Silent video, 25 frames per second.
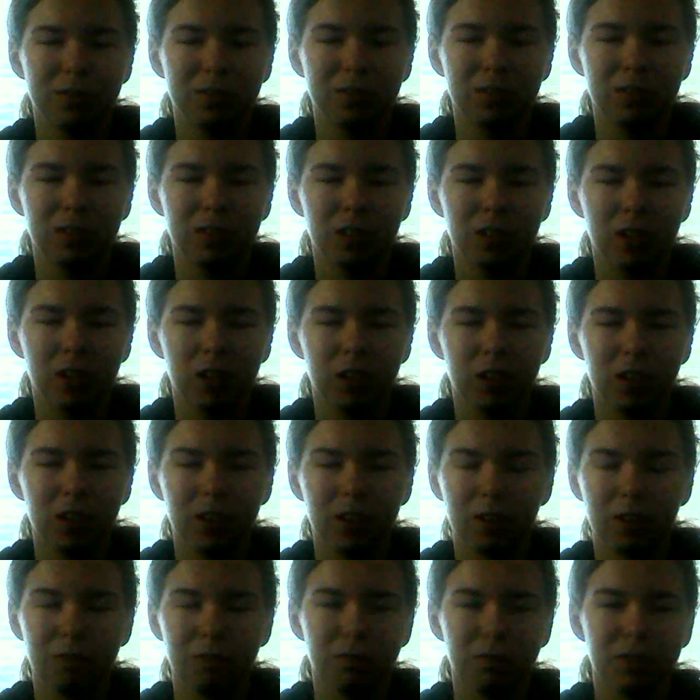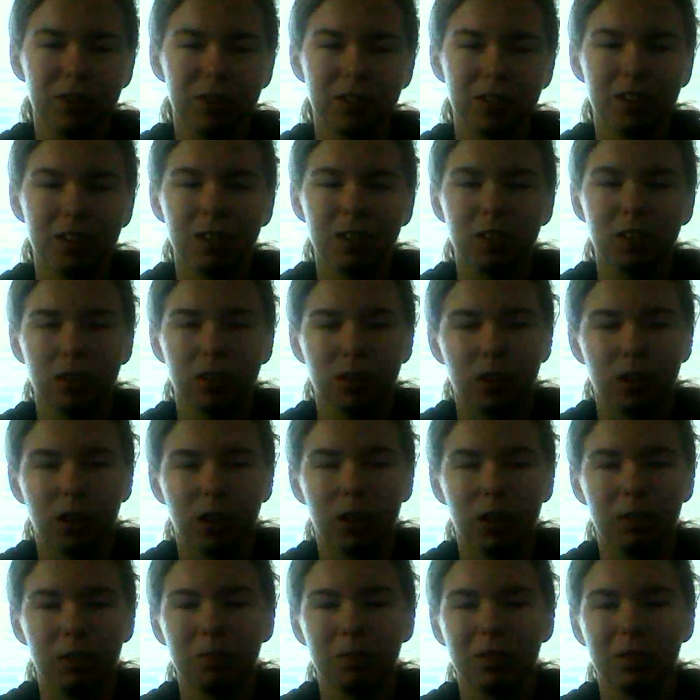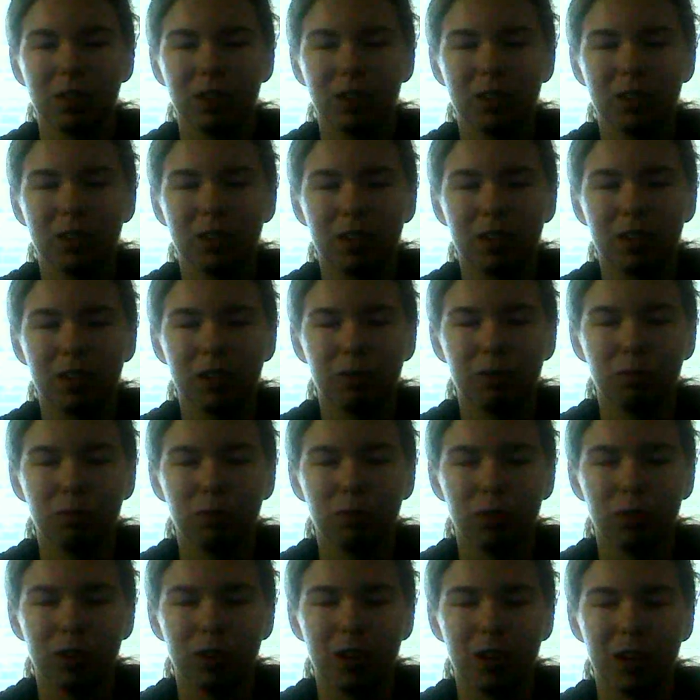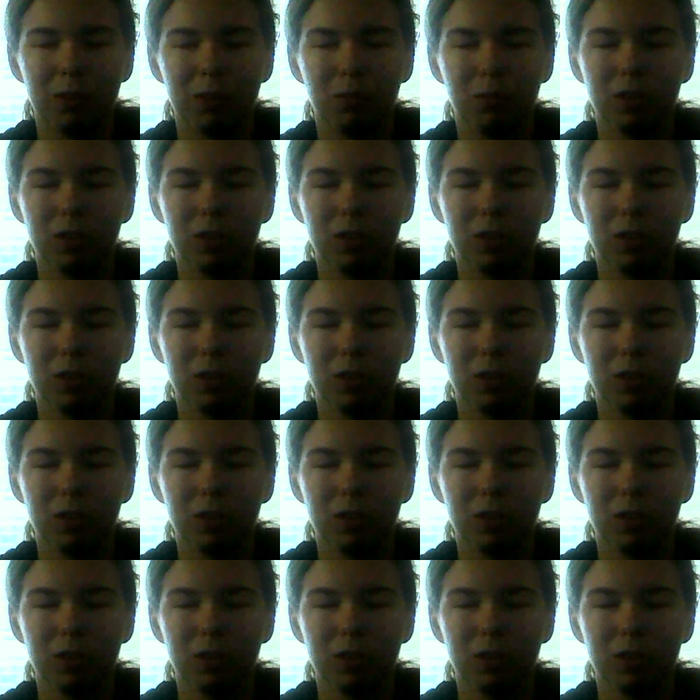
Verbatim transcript: And If it didn't stop, it w- I would have